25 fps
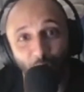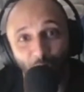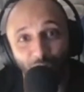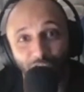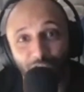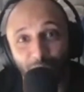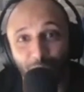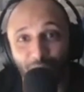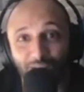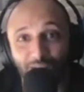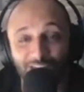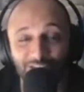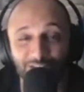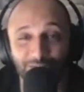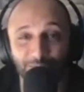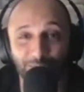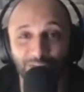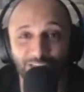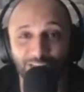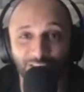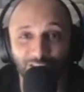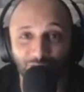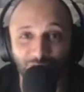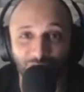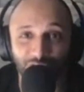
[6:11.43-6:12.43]
only place to
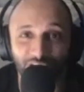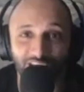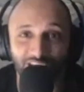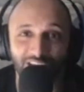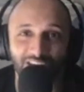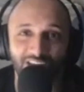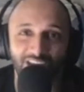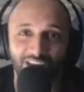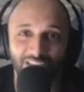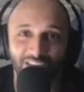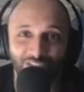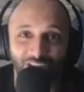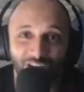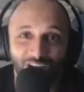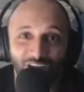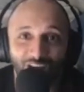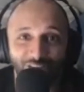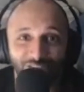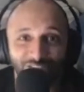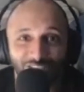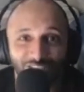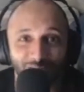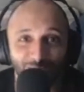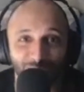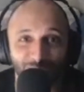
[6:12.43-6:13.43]
be at 3, the
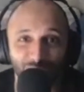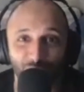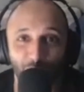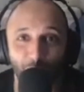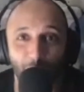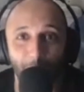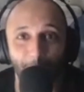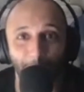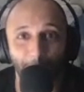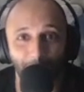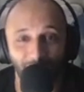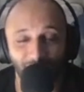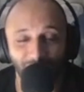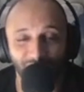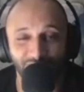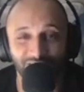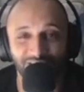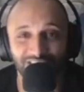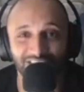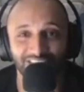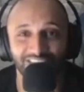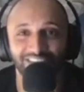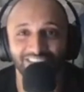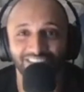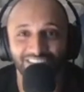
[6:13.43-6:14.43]
halftime show on
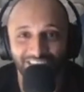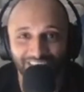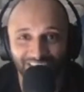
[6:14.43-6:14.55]
Pulse